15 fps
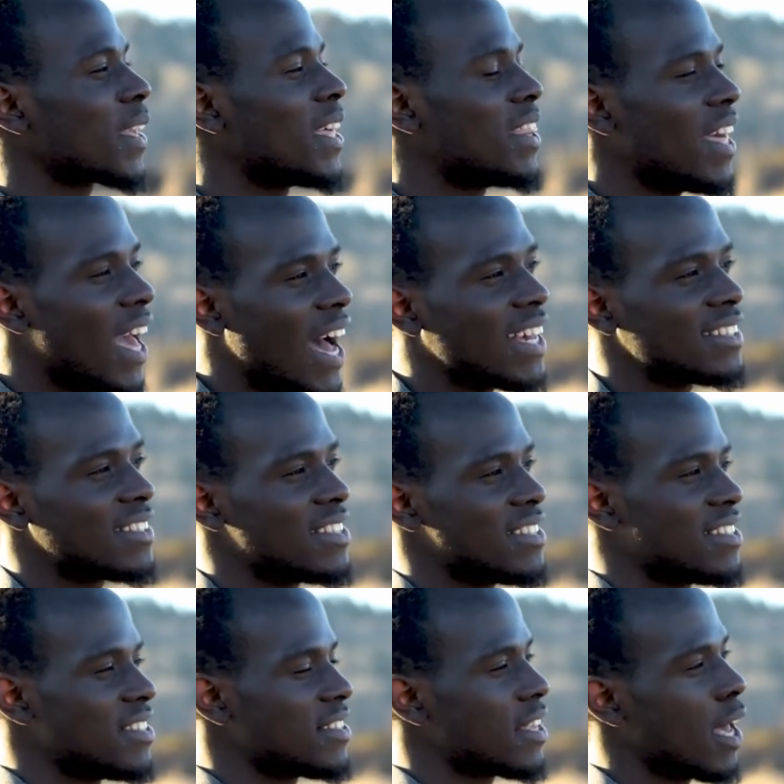they asked his
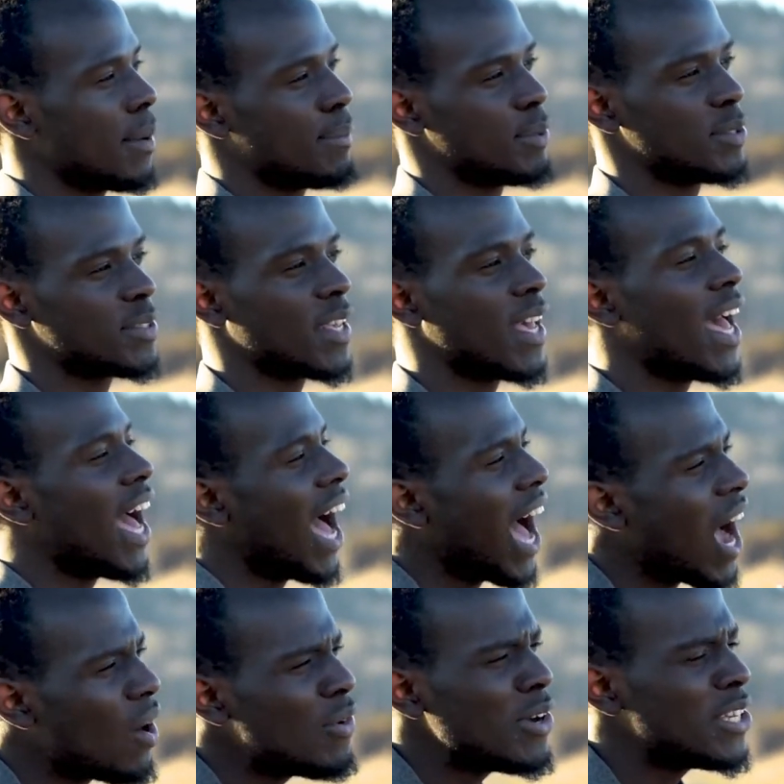disciples,
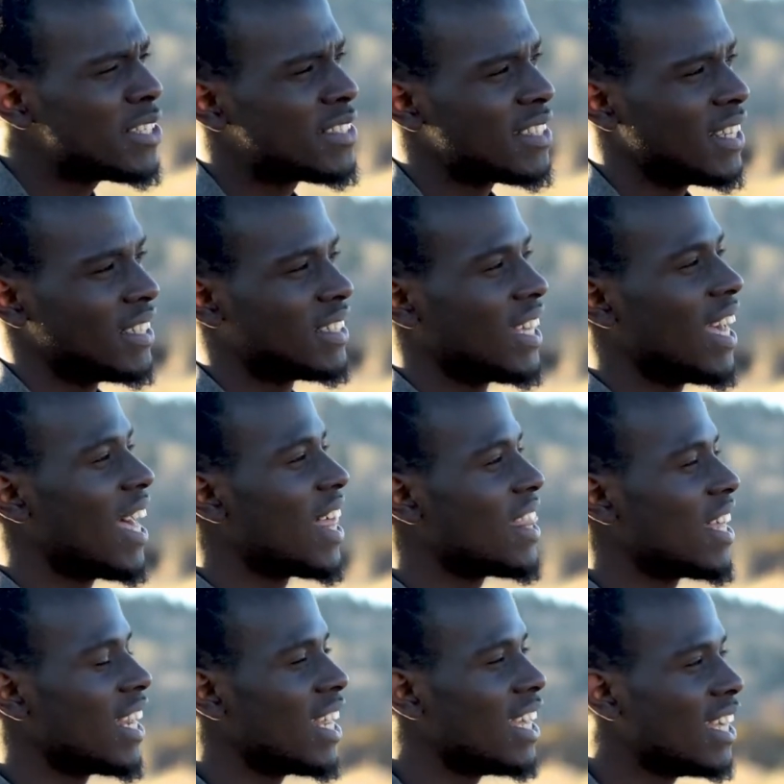'How is it
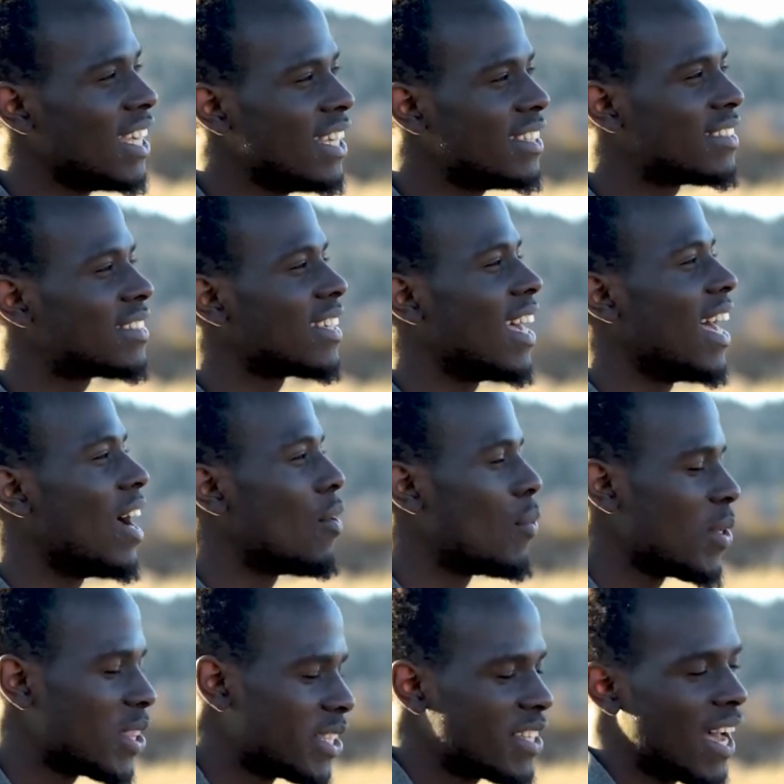that he eats
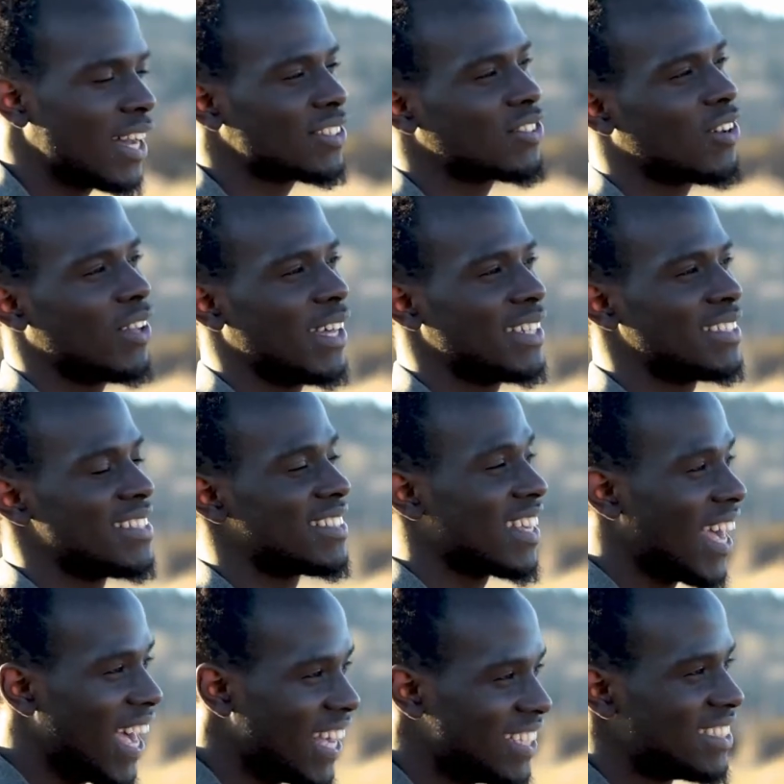with tax collectors
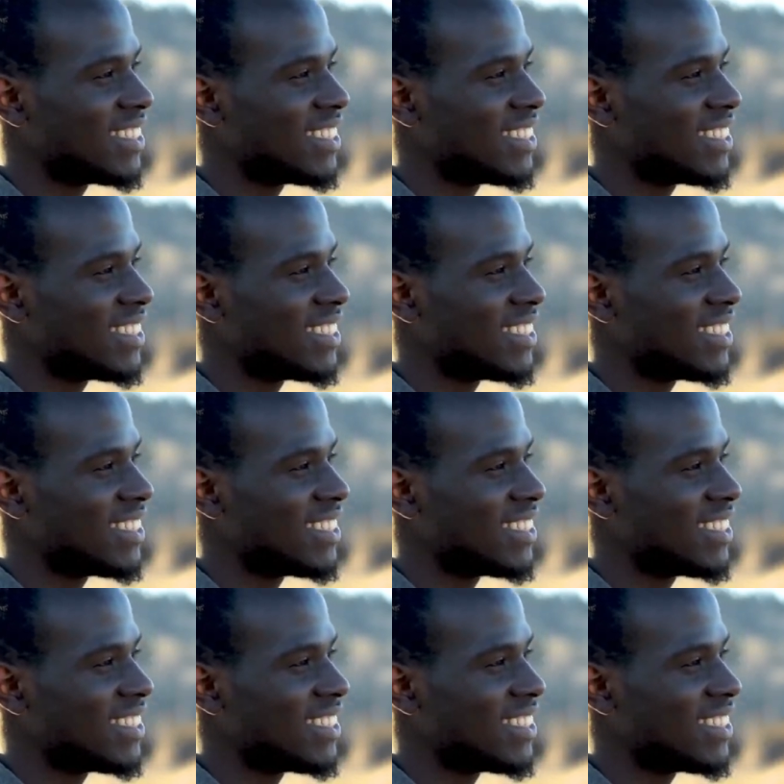and